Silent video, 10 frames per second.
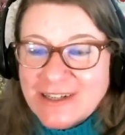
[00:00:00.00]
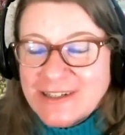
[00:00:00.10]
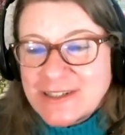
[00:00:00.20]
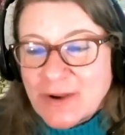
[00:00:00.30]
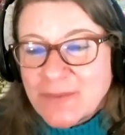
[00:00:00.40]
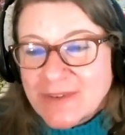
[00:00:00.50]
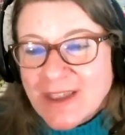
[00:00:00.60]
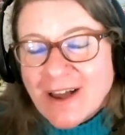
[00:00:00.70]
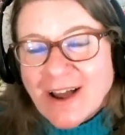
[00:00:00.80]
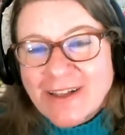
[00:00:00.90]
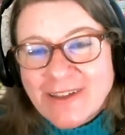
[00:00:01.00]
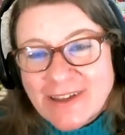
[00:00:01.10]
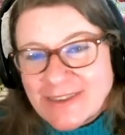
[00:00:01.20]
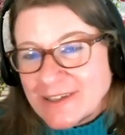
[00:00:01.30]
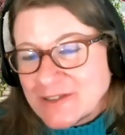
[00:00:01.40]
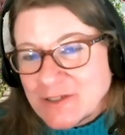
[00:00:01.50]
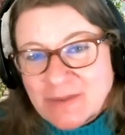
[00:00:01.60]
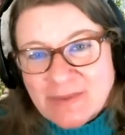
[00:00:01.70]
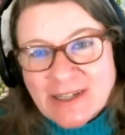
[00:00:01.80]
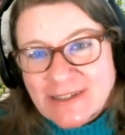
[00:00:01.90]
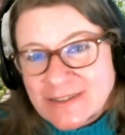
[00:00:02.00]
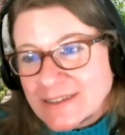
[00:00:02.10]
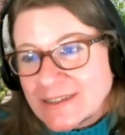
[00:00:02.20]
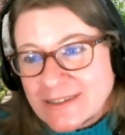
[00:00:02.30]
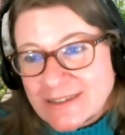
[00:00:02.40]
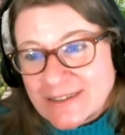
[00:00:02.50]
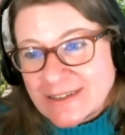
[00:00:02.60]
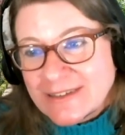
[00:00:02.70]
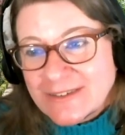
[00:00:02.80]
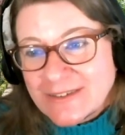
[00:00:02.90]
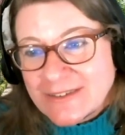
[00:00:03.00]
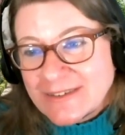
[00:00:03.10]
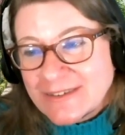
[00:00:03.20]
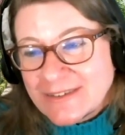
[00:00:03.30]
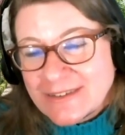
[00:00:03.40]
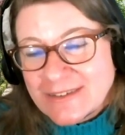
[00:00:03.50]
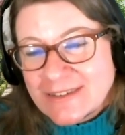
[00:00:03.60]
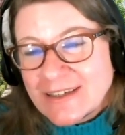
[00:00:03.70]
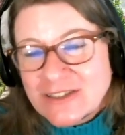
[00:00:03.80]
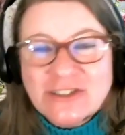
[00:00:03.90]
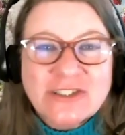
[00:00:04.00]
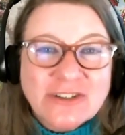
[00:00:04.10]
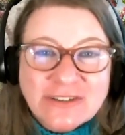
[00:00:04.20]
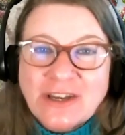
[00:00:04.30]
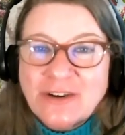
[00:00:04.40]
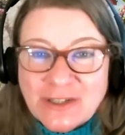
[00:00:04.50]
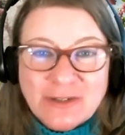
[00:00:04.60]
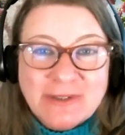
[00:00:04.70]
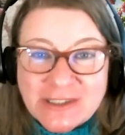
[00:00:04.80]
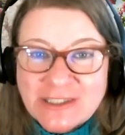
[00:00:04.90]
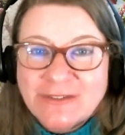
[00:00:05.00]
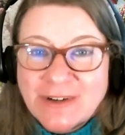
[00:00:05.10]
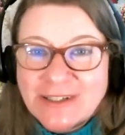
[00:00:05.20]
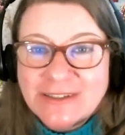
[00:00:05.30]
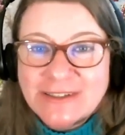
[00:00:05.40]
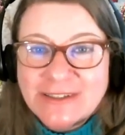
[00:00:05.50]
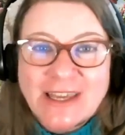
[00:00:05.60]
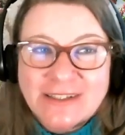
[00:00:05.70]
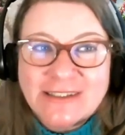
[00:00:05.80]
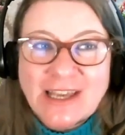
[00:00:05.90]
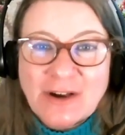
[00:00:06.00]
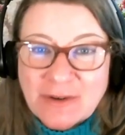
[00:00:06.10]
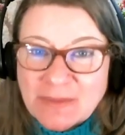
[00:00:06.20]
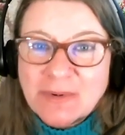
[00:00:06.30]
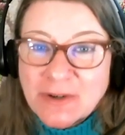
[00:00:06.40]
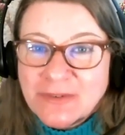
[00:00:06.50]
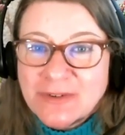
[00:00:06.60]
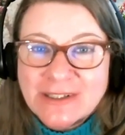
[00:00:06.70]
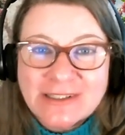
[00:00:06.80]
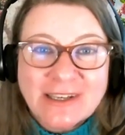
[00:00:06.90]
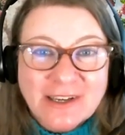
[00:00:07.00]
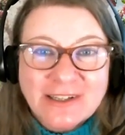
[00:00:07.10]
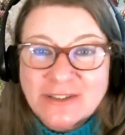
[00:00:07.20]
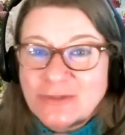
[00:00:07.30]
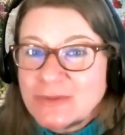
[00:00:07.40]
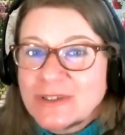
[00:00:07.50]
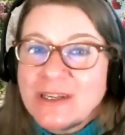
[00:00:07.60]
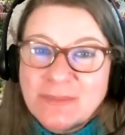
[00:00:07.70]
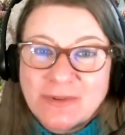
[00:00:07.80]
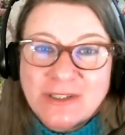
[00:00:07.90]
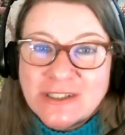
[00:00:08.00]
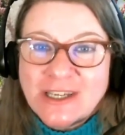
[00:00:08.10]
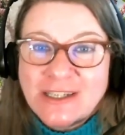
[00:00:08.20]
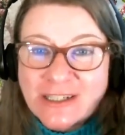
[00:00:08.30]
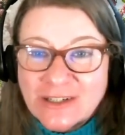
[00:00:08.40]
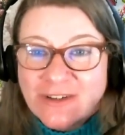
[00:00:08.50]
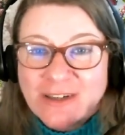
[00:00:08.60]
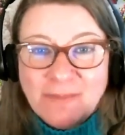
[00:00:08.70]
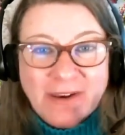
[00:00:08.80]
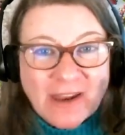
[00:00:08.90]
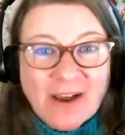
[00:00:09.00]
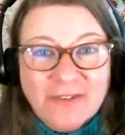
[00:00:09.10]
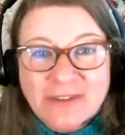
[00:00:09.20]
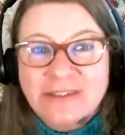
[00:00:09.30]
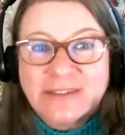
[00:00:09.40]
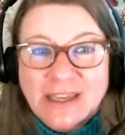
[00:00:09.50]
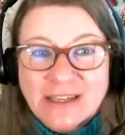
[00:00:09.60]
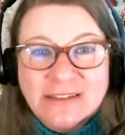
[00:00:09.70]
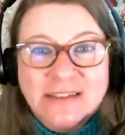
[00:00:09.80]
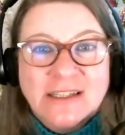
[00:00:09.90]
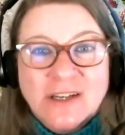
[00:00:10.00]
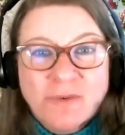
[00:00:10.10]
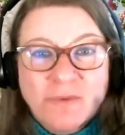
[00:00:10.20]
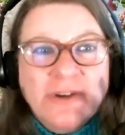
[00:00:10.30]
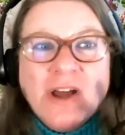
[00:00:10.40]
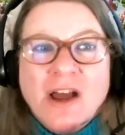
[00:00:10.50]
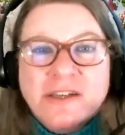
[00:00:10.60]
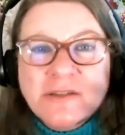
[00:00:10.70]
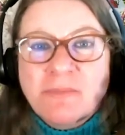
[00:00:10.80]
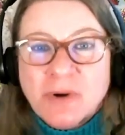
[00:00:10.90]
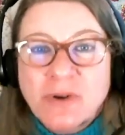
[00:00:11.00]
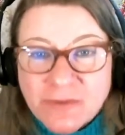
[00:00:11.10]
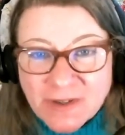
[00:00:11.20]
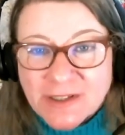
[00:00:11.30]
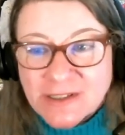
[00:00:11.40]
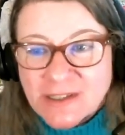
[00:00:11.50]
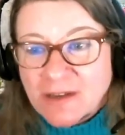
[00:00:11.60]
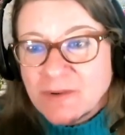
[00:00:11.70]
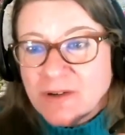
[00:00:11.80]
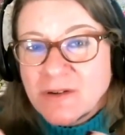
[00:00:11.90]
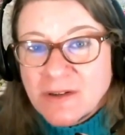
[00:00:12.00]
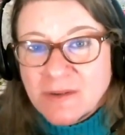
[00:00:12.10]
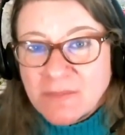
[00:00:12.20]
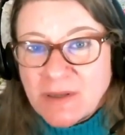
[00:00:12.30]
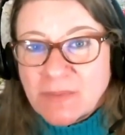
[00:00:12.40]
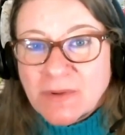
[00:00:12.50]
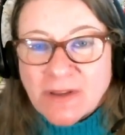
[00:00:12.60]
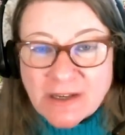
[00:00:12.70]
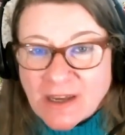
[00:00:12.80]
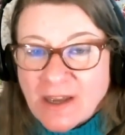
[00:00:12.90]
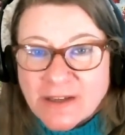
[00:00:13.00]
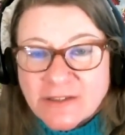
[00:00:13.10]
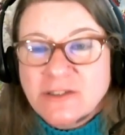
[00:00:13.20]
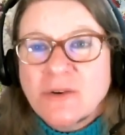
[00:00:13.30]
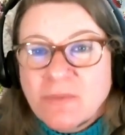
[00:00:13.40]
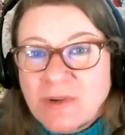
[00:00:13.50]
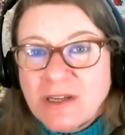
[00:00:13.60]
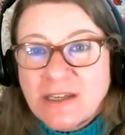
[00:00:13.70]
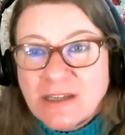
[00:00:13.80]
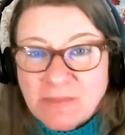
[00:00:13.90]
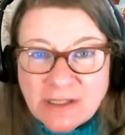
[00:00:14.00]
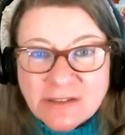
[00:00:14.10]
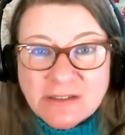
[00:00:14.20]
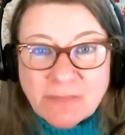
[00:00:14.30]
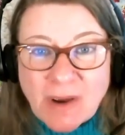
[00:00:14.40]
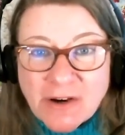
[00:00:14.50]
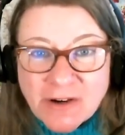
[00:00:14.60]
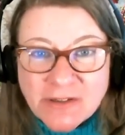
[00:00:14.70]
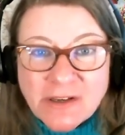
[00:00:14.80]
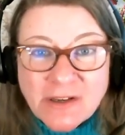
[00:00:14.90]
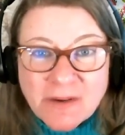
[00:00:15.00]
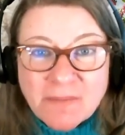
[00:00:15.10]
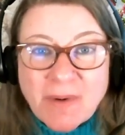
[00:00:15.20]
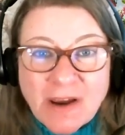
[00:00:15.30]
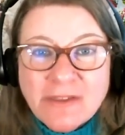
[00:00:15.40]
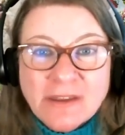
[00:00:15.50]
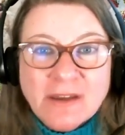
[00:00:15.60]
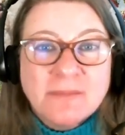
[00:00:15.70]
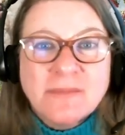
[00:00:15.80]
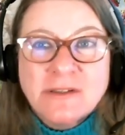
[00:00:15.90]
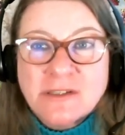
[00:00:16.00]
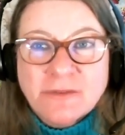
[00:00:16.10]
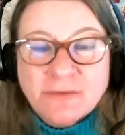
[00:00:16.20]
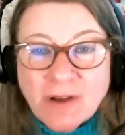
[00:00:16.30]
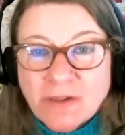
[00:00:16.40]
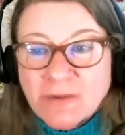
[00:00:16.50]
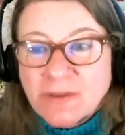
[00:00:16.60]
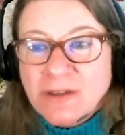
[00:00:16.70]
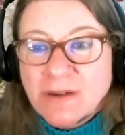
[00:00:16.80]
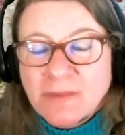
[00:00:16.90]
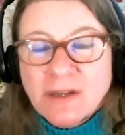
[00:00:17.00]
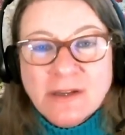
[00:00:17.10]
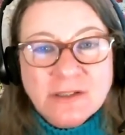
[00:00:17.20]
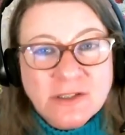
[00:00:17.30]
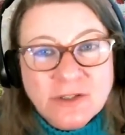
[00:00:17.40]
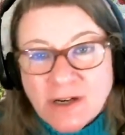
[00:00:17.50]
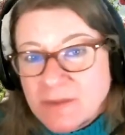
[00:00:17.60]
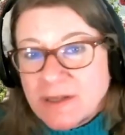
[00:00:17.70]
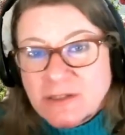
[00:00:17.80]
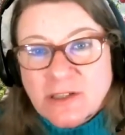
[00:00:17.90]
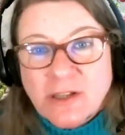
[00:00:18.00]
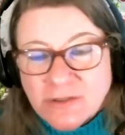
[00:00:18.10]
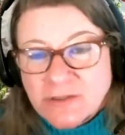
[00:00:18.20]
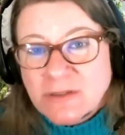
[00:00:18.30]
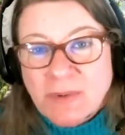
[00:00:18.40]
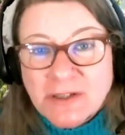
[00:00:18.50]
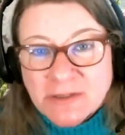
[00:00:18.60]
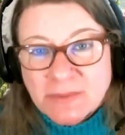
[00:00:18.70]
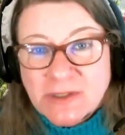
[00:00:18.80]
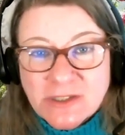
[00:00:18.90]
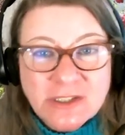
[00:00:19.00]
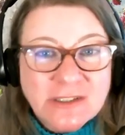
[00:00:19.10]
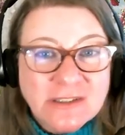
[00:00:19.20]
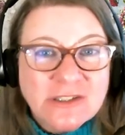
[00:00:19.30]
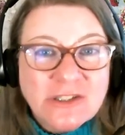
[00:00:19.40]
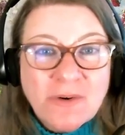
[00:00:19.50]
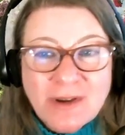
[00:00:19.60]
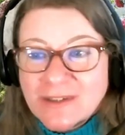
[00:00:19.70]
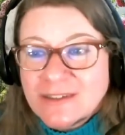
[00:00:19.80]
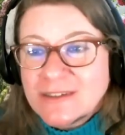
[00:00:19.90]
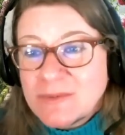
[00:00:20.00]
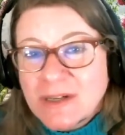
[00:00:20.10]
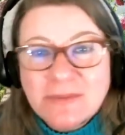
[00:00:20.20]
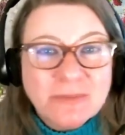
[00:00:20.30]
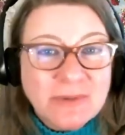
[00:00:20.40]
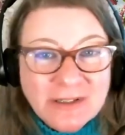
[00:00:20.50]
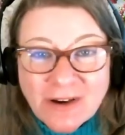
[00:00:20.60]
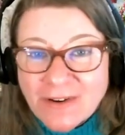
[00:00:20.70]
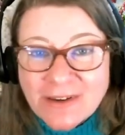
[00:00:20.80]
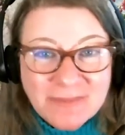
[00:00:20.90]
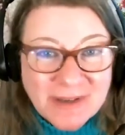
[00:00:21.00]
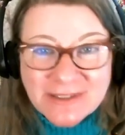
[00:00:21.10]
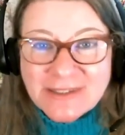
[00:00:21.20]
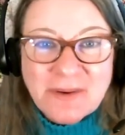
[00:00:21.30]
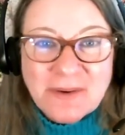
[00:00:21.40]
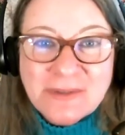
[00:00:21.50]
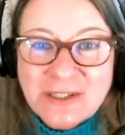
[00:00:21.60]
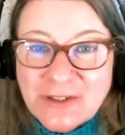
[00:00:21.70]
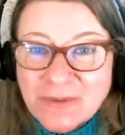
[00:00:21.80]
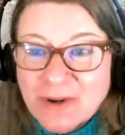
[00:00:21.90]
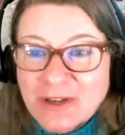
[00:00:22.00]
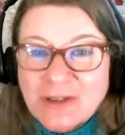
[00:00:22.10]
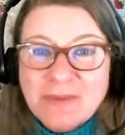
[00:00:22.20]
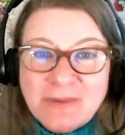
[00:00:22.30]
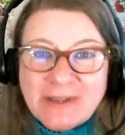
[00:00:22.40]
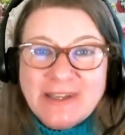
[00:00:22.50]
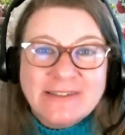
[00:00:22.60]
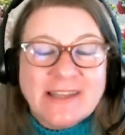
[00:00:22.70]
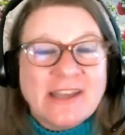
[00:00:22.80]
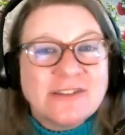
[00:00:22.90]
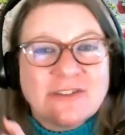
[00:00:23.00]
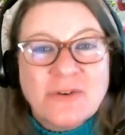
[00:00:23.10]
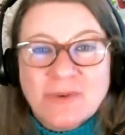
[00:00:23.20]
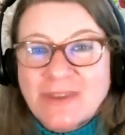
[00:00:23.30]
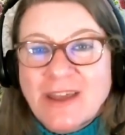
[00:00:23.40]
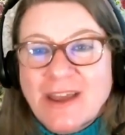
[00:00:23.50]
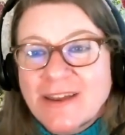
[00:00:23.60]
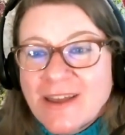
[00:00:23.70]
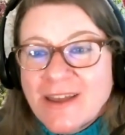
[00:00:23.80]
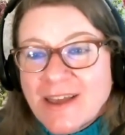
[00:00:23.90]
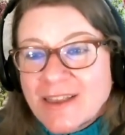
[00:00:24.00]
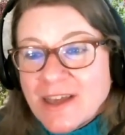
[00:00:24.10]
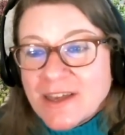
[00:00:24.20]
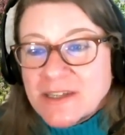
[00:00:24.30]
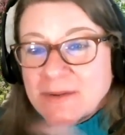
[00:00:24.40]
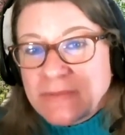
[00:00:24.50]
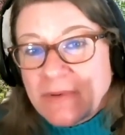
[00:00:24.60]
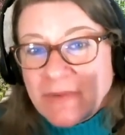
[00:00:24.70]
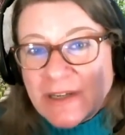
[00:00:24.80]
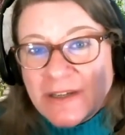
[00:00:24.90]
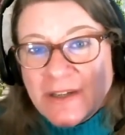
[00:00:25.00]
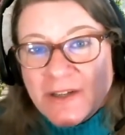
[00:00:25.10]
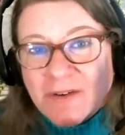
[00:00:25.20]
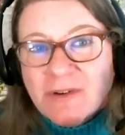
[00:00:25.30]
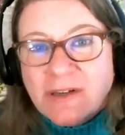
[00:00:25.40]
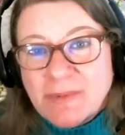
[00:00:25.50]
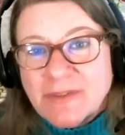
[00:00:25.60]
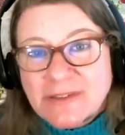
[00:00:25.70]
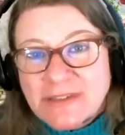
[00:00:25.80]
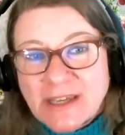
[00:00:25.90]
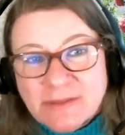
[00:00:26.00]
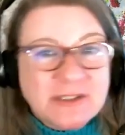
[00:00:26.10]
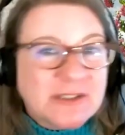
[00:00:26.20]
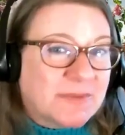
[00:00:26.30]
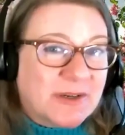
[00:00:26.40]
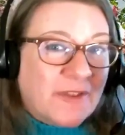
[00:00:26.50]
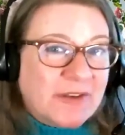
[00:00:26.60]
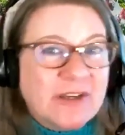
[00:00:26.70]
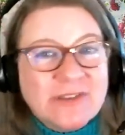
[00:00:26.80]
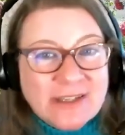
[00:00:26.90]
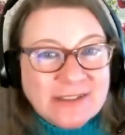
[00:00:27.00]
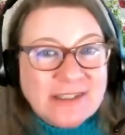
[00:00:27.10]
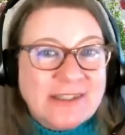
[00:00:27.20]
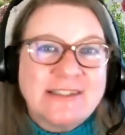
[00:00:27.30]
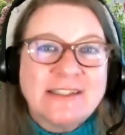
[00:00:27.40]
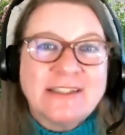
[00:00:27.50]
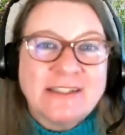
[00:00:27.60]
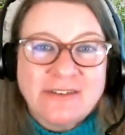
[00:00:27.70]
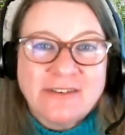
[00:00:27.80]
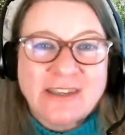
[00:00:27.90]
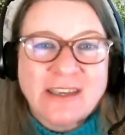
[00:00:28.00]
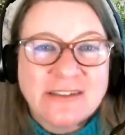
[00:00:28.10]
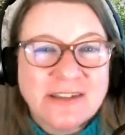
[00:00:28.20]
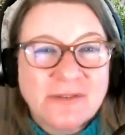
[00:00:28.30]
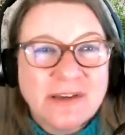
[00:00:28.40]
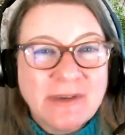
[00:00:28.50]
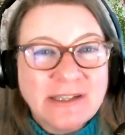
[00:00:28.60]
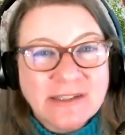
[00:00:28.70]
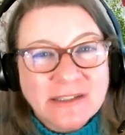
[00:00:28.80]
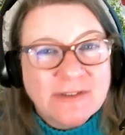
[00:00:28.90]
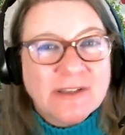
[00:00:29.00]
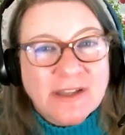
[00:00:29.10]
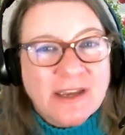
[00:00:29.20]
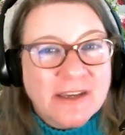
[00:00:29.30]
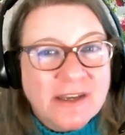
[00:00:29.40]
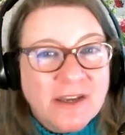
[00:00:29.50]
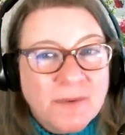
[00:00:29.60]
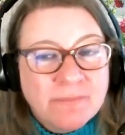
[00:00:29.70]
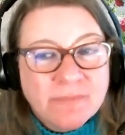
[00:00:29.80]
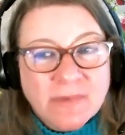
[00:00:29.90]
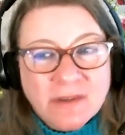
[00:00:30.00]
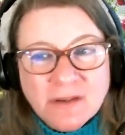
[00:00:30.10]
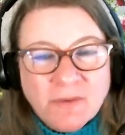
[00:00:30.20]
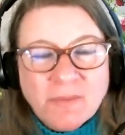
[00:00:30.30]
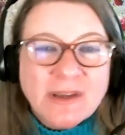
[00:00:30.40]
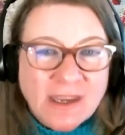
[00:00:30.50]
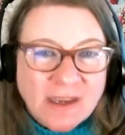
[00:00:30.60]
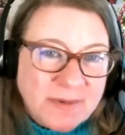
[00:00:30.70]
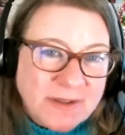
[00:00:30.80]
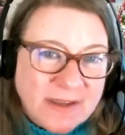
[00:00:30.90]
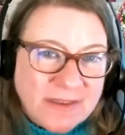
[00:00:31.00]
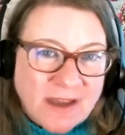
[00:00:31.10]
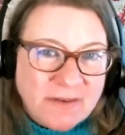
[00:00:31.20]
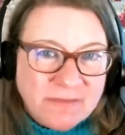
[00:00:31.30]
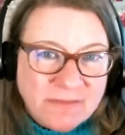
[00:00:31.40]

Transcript: So I like that story because it just shows how human she was and how imperfect. And I just really appreciate hearing about how the saints were not perfect. They were people like us. So we can be inspired by them to follow them, to try to be as close as possible to Jesus, knowing that sometimes we are going to mess up too. We're human beings, and so were they. And a lot of times when we read about the saints, we just read all the good things that they did and everything. And so it makes us feel like, well, we can't be like that.